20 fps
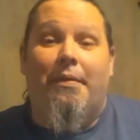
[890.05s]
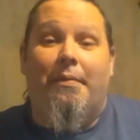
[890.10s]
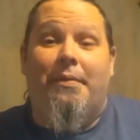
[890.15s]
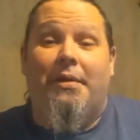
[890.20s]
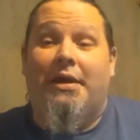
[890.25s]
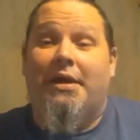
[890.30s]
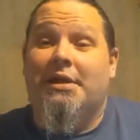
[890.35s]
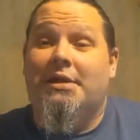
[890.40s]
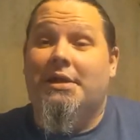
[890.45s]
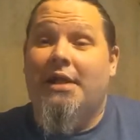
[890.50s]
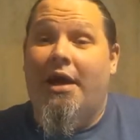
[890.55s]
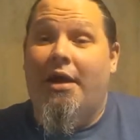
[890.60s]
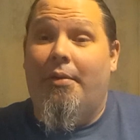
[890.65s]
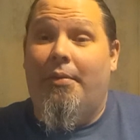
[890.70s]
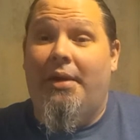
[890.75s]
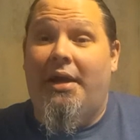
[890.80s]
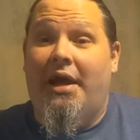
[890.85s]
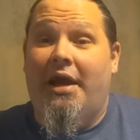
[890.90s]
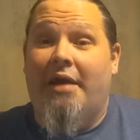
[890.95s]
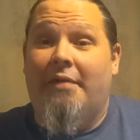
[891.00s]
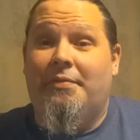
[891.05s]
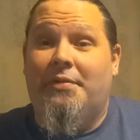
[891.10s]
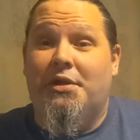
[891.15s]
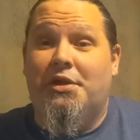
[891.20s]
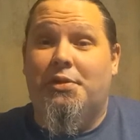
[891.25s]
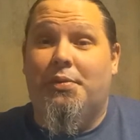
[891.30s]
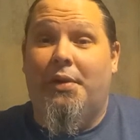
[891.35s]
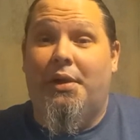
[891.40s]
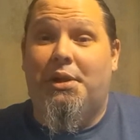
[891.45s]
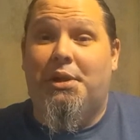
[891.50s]
Because now we have to
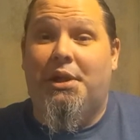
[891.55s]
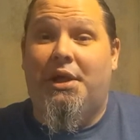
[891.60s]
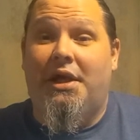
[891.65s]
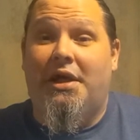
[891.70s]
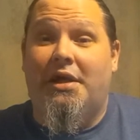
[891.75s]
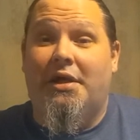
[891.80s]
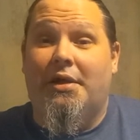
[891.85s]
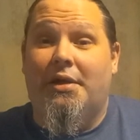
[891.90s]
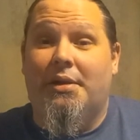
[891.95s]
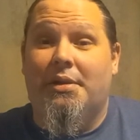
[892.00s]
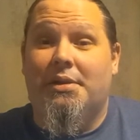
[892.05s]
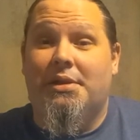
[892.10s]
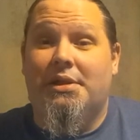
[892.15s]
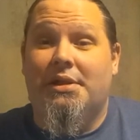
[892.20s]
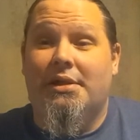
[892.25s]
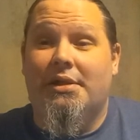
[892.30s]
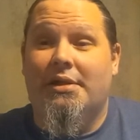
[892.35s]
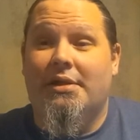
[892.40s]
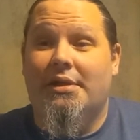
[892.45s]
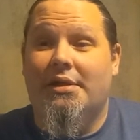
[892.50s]
switch gears